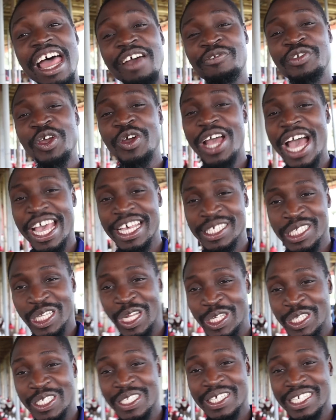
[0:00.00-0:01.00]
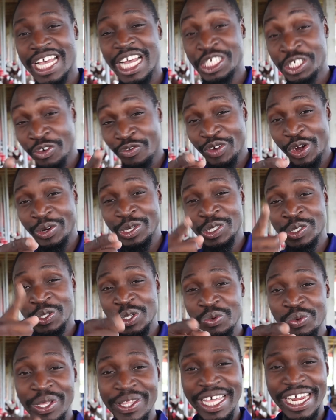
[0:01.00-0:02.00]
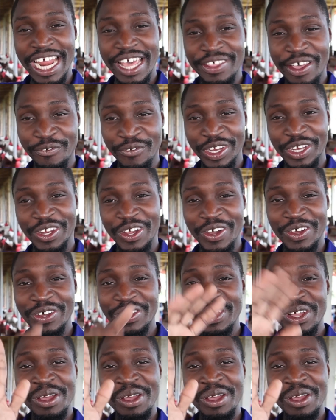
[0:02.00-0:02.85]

Love you guys lots. Catch you very soon with another video.